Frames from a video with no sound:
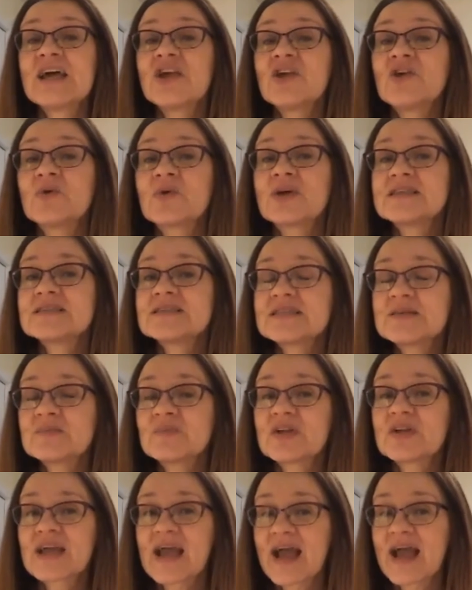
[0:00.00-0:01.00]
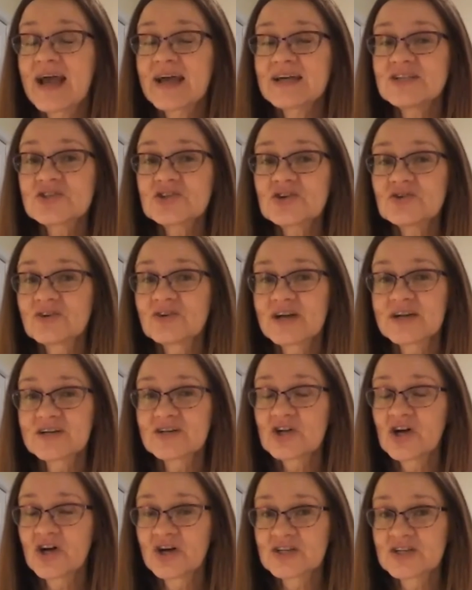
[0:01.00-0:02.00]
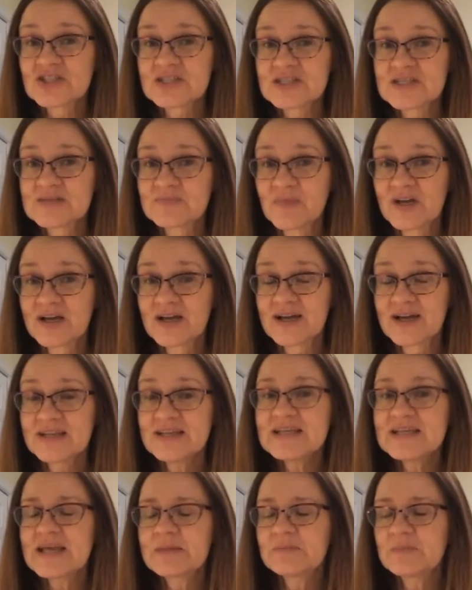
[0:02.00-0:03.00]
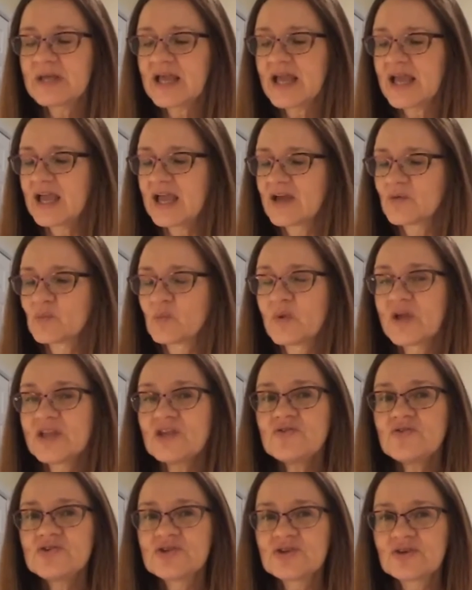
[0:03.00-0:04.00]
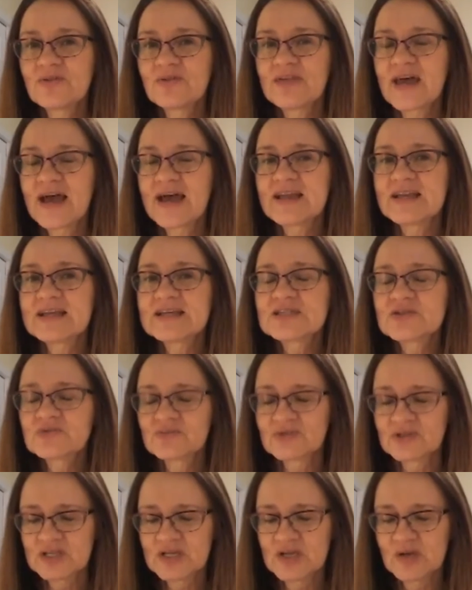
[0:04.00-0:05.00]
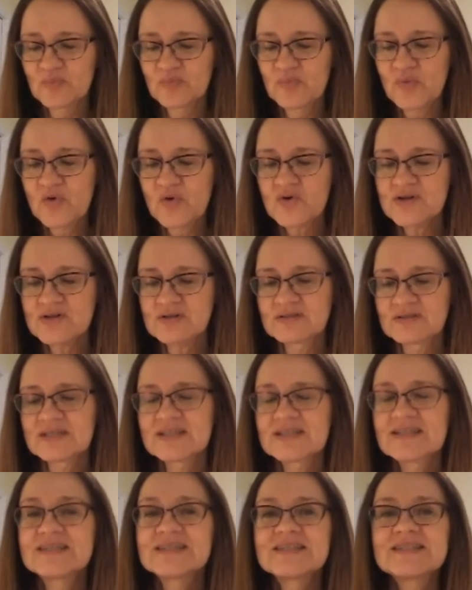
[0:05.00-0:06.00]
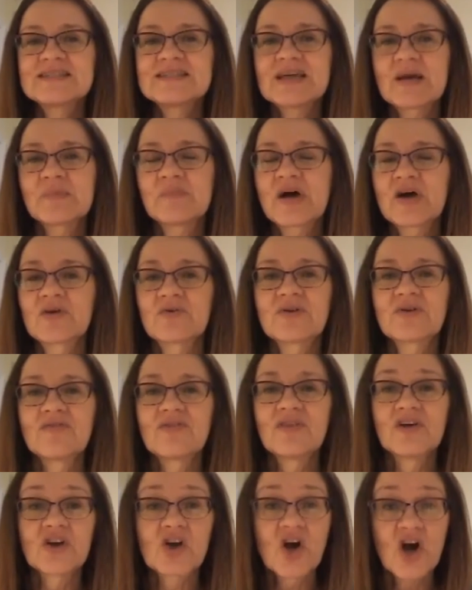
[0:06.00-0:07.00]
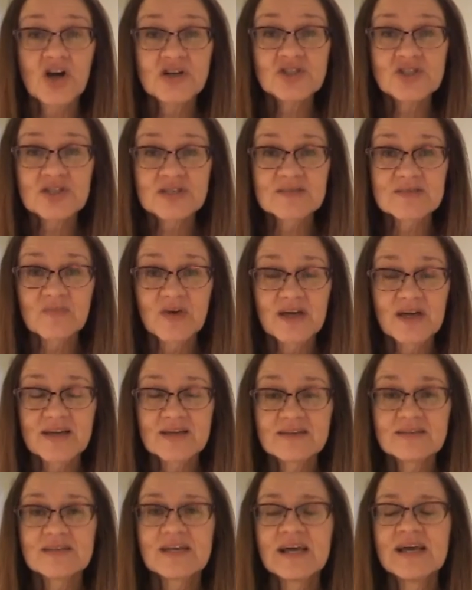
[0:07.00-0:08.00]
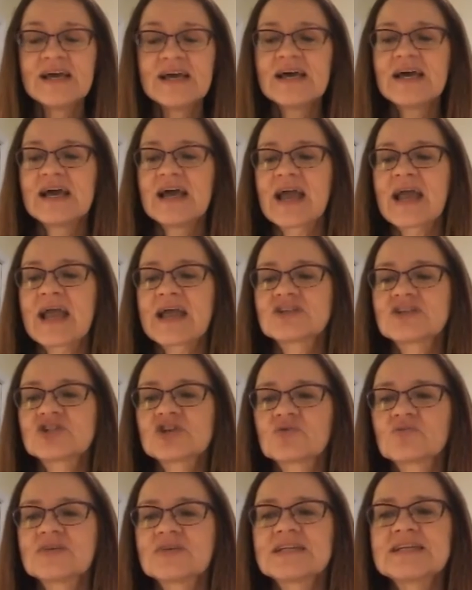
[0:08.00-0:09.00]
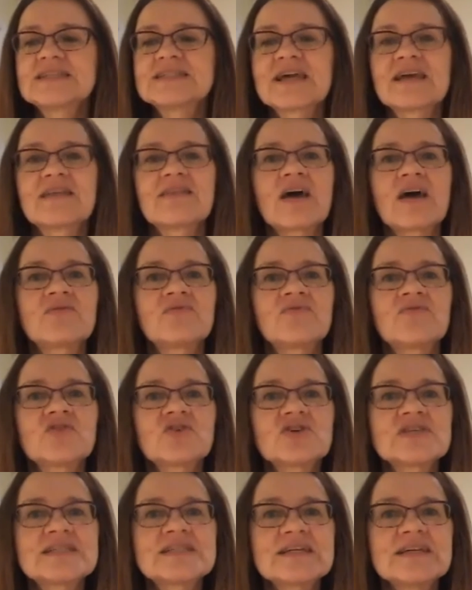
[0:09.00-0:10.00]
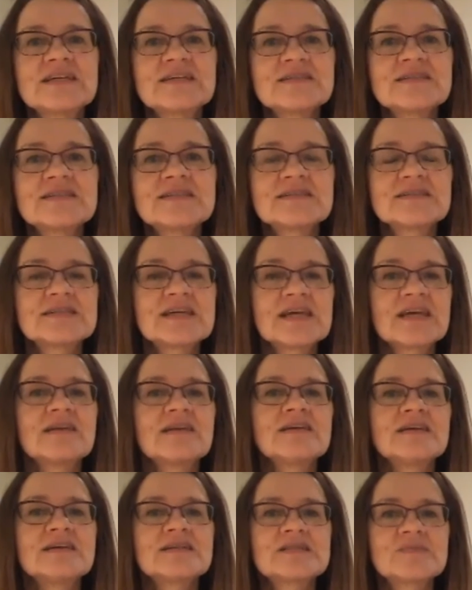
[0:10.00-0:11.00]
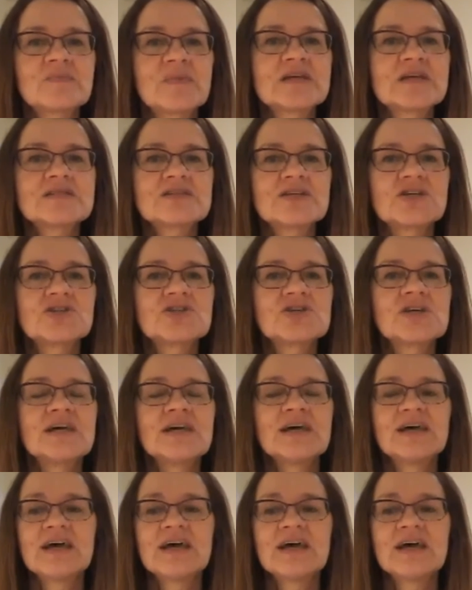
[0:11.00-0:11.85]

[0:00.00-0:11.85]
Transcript: You can simply ask your unconscious mind, and when you do that, it's really important to step out of the conscious mind and to really take that first instantaneous message.